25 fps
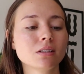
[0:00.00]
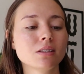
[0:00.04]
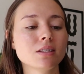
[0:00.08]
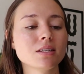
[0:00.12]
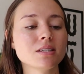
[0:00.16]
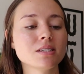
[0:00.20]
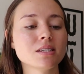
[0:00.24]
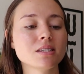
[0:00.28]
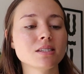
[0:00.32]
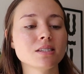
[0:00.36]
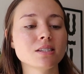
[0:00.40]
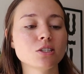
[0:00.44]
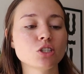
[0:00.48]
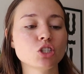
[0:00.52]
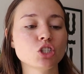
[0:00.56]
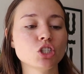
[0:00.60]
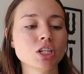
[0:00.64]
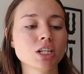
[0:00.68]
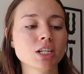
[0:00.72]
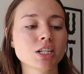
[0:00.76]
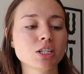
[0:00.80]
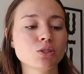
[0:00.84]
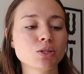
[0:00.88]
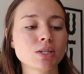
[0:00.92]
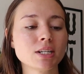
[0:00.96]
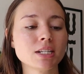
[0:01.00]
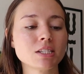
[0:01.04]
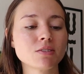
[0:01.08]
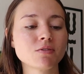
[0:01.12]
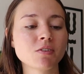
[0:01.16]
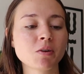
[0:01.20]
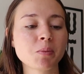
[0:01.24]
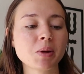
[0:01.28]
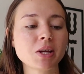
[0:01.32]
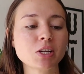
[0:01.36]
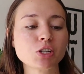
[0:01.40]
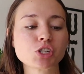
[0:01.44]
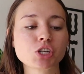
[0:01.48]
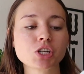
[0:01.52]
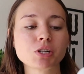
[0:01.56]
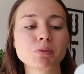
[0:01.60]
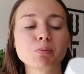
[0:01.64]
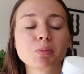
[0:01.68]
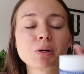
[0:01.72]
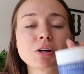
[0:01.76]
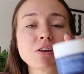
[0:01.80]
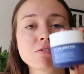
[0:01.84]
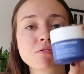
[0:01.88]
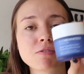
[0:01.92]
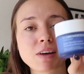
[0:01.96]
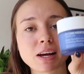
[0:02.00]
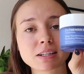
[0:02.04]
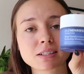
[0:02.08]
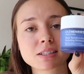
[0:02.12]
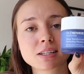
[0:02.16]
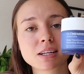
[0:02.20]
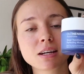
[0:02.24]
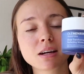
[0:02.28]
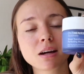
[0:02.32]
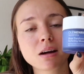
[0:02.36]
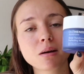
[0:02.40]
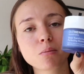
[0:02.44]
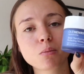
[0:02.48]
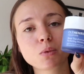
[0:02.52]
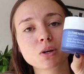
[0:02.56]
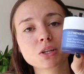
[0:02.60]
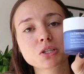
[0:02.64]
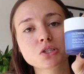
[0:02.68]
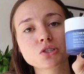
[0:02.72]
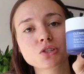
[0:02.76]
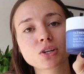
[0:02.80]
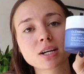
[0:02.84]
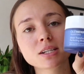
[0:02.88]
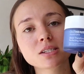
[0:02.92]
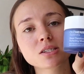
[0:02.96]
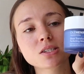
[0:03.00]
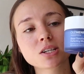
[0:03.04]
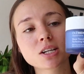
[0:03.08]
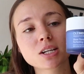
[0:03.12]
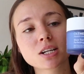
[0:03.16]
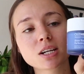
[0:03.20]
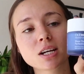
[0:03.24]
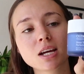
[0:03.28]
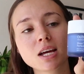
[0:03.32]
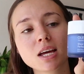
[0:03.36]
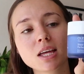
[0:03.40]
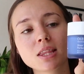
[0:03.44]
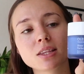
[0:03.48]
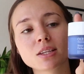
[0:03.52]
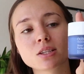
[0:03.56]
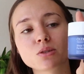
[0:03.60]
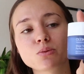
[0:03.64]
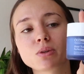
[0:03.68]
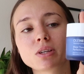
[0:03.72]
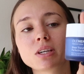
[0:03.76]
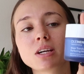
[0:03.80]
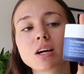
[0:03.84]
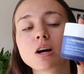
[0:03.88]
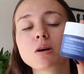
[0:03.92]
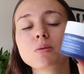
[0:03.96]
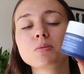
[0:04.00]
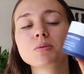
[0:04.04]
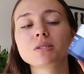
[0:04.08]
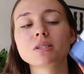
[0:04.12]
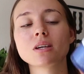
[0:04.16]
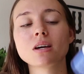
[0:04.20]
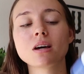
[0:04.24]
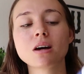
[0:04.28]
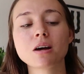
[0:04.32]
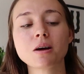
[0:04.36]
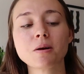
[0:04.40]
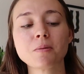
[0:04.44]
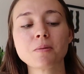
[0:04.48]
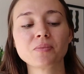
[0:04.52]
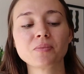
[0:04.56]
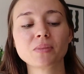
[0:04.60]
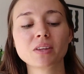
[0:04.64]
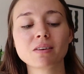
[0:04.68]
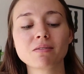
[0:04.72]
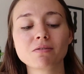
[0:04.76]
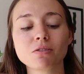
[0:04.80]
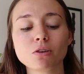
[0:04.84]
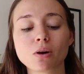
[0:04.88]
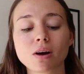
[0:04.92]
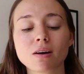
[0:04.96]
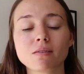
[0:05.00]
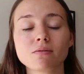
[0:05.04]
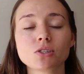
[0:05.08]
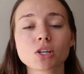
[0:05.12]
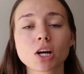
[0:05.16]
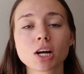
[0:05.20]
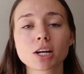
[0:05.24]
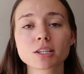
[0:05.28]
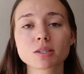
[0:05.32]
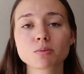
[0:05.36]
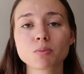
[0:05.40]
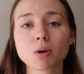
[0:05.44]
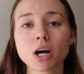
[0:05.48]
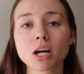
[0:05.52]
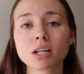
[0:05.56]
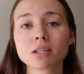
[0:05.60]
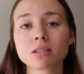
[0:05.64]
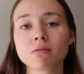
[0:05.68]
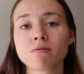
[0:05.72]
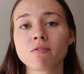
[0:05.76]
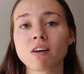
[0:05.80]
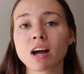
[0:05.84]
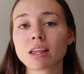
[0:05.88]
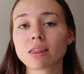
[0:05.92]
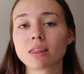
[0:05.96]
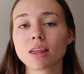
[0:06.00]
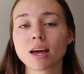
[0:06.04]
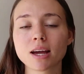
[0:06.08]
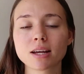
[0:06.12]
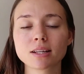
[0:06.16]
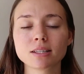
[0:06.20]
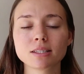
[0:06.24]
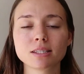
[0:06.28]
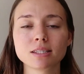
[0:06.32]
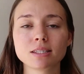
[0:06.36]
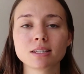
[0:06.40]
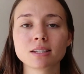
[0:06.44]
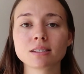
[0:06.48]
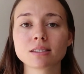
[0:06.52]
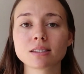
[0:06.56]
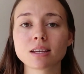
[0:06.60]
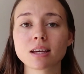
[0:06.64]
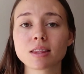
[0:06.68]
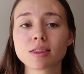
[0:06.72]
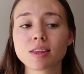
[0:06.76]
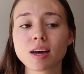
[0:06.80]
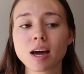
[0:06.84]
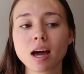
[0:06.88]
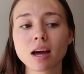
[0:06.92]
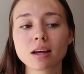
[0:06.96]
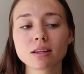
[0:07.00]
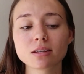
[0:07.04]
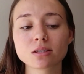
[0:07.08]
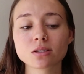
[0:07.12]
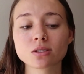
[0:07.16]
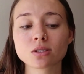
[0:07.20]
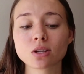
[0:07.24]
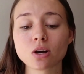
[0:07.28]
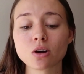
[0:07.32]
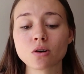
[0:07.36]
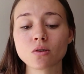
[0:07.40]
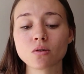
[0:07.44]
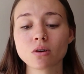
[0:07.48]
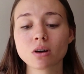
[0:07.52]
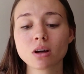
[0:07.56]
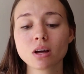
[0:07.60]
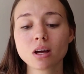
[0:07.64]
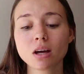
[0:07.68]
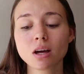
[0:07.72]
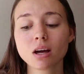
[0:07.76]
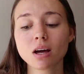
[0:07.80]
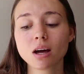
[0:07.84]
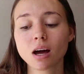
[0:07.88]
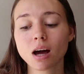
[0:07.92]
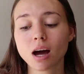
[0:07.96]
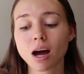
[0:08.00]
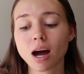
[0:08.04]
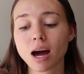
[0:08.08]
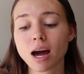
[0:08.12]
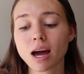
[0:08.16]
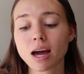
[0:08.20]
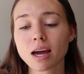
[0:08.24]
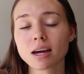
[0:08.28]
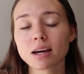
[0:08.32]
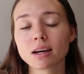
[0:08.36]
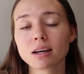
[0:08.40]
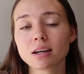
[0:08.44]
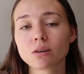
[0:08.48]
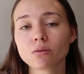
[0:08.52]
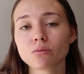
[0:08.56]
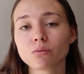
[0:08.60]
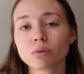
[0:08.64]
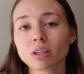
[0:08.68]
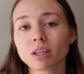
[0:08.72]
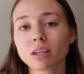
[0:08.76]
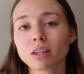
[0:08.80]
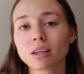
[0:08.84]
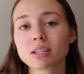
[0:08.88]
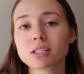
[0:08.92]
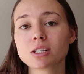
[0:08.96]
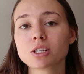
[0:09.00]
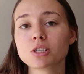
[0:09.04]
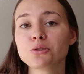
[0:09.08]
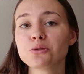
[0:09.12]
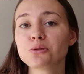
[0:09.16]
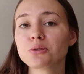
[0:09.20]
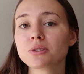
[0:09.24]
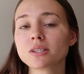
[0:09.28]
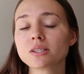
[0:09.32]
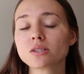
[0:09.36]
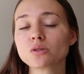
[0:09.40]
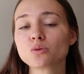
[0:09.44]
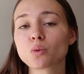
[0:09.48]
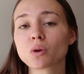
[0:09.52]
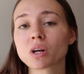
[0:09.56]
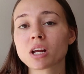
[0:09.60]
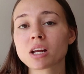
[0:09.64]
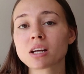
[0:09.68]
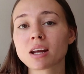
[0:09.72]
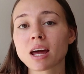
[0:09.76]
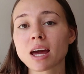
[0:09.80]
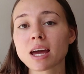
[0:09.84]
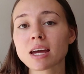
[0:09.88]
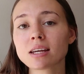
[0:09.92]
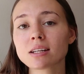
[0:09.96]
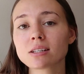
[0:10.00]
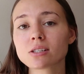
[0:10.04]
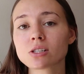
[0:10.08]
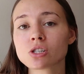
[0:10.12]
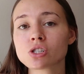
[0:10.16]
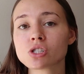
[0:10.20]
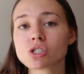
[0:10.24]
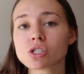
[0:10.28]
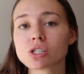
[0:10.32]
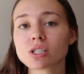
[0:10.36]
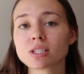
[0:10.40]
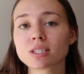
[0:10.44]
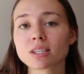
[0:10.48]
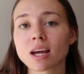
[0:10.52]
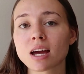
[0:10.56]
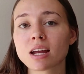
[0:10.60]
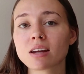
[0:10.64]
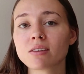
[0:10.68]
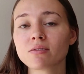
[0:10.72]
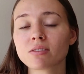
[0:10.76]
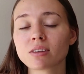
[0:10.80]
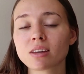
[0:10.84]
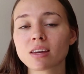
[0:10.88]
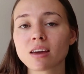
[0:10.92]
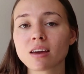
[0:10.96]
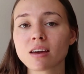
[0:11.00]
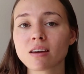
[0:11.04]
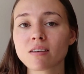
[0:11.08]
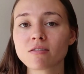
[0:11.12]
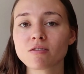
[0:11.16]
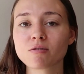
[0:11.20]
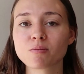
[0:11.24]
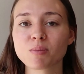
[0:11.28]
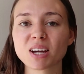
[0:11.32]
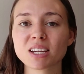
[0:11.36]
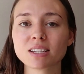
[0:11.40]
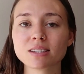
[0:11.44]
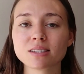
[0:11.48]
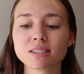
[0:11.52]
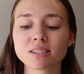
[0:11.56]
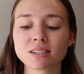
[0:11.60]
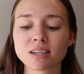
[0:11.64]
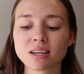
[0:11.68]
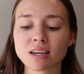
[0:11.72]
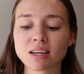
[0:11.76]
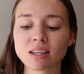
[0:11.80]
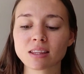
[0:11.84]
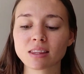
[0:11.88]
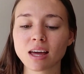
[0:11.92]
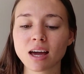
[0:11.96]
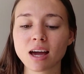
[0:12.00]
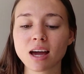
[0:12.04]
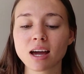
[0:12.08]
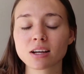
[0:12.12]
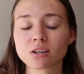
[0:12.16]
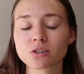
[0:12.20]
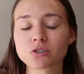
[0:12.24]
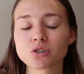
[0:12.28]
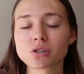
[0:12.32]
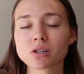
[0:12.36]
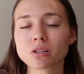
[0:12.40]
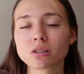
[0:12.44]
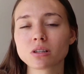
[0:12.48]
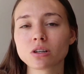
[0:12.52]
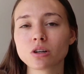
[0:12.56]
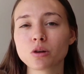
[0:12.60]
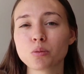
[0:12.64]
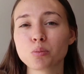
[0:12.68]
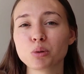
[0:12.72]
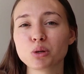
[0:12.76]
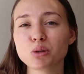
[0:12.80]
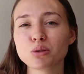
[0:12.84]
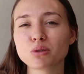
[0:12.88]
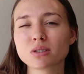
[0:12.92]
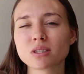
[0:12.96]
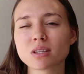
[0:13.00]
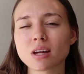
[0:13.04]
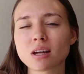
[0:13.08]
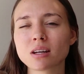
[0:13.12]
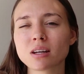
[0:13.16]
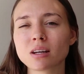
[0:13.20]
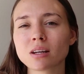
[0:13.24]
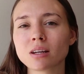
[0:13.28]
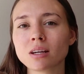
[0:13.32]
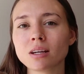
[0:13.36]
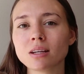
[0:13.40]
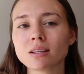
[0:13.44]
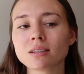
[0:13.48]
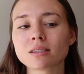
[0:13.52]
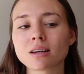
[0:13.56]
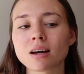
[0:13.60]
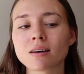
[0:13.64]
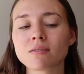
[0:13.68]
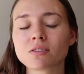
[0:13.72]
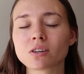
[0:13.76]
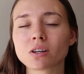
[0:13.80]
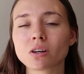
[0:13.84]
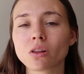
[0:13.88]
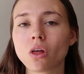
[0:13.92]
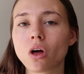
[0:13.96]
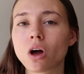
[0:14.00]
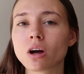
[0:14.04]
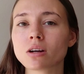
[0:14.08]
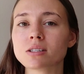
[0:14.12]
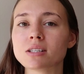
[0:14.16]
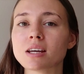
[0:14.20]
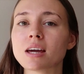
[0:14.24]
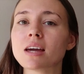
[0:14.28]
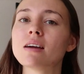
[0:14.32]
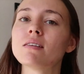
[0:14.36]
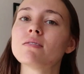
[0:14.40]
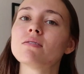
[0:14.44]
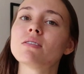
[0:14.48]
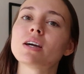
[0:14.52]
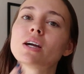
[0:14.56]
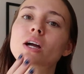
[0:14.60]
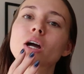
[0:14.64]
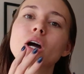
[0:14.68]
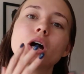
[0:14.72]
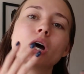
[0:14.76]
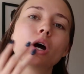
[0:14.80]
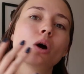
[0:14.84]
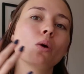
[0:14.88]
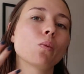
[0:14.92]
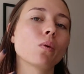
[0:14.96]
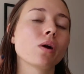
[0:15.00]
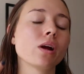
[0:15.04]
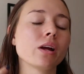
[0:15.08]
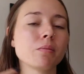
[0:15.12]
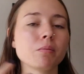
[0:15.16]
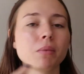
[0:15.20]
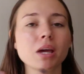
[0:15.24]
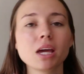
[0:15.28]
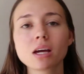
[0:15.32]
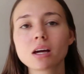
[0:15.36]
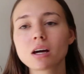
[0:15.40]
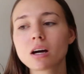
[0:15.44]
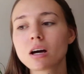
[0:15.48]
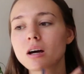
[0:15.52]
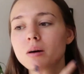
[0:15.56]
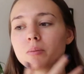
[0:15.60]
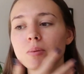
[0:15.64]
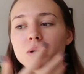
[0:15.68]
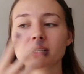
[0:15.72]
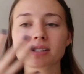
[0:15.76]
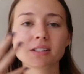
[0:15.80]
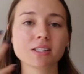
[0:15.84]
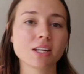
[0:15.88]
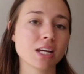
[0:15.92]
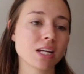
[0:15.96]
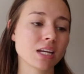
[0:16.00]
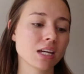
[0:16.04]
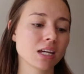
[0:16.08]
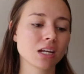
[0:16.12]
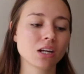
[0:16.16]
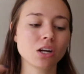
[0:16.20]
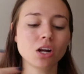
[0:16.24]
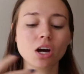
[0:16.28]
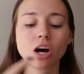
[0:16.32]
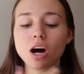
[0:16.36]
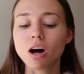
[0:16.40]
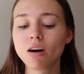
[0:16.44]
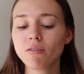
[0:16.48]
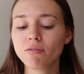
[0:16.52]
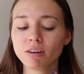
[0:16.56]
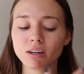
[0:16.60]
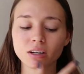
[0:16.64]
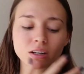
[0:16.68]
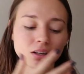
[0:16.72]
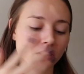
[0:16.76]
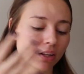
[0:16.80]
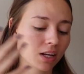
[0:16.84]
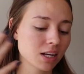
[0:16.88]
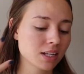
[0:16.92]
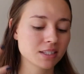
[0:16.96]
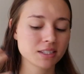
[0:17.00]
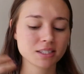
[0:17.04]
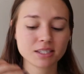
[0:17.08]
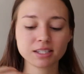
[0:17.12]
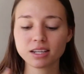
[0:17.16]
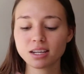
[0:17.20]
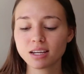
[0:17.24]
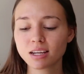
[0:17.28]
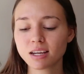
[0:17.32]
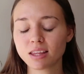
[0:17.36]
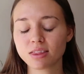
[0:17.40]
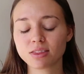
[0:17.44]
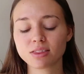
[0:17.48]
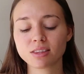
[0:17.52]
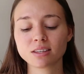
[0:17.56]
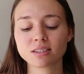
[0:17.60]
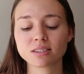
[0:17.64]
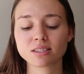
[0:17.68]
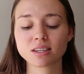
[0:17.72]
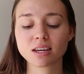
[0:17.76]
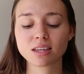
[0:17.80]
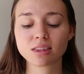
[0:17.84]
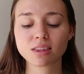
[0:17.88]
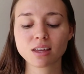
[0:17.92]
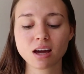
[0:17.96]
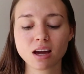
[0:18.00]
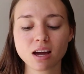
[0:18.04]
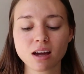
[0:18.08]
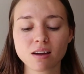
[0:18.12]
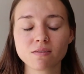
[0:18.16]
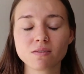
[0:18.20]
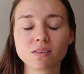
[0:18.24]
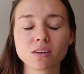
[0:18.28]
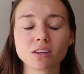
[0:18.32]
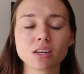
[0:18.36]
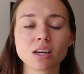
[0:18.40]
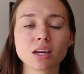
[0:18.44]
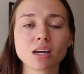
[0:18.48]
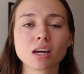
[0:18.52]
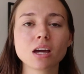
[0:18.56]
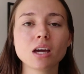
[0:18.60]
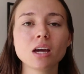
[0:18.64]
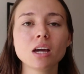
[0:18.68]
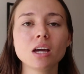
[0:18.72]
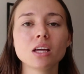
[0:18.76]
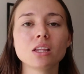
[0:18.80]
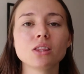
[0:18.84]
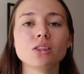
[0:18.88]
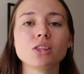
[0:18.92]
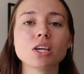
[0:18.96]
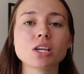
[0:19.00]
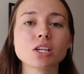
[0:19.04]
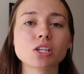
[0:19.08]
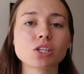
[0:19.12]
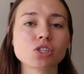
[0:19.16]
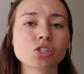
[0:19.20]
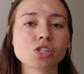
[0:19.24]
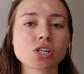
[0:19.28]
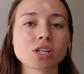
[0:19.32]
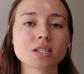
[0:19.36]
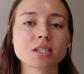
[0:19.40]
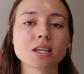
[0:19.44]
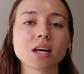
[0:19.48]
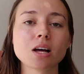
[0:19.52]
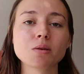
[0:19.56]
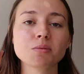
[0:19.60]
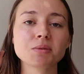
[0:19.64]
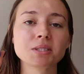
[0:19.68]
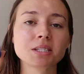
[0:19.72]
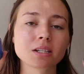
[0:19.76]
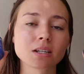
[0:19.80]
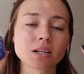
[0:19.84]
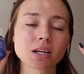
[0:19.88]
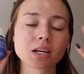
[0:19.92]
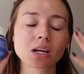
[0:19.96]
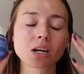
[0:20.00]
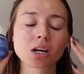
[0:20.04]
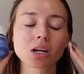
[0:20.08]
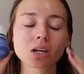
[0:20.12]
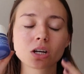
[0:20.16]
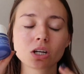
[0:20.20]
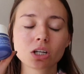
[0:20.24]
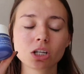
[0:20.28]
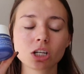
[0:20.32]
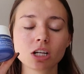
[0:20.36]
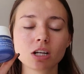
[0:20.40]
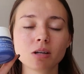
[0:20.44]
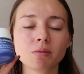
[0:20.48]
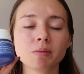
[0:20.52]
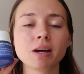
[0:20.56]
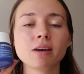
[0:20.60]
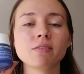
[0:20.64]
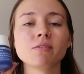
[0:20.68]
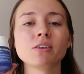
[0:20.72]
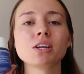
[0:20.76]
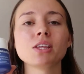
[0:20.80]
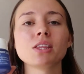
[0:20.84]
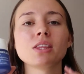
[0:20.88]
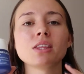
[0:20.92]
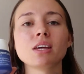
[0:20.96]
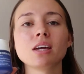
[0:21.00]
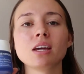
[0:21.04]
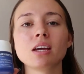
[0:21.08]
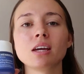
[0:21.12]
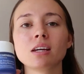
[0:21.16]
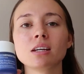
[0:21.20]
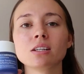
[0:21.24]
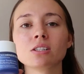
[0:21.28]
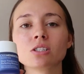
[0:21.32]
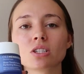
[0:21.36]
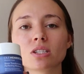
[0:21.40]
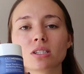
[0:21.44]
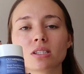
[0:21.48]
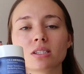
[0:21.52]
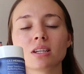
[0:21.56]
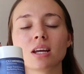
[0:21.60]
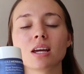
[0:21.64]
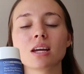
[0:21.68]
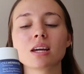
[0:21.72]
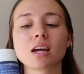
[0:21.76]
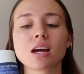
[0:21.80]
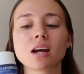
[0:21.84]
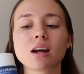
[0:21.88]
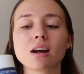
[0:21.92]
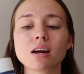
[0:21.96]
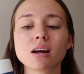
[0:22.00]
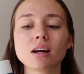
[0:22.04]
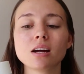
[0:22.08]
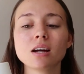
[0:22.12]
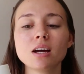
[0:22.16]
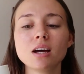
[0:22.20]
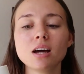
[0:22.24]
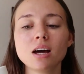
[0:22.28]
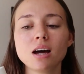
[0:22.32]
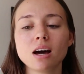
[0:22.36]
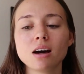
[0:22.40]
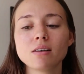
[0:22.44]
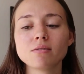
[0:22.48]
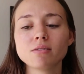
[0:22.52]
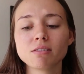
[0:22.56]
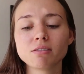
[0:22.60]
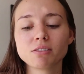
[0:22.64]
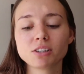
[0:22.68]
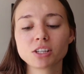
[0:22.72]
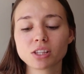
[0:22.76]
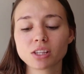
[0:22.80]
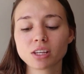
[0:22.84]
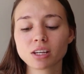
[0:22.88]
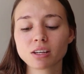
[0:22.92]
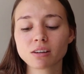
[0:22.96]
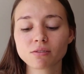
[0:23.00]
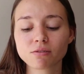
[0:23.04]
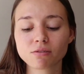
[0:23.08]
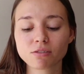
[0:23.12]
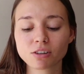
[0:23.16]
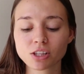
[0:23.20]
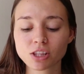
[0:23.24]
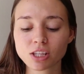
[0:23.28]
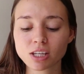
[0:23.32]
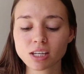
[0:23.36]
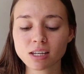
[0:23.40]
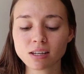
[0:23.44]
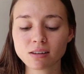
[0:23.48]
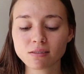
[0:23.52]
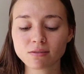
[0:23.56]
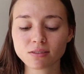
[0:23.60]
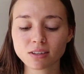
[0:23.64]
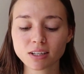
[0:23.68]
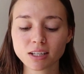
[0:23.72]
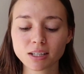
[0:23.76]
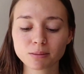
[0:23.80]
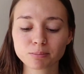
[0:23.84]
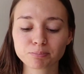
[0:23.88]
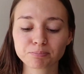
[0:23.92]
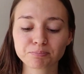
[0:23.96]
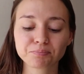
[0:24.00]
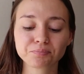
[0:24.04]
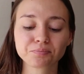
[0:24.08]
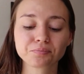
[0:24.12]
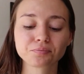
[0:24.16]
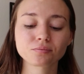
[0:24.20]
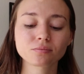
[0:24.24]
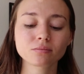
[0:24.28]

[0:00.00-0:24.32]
This is the Sheer Transformation Perfecting Moisturizer. This really helps if you have dark spots, fine lines, things like that. So I really like to use this one at night to just kind of give my skin that extra little boost that it needs after a long day of like wearing makeup and taking it off and cleansing and things like that. I feel like this just helps to like calm everything and just take care of everything for the evening.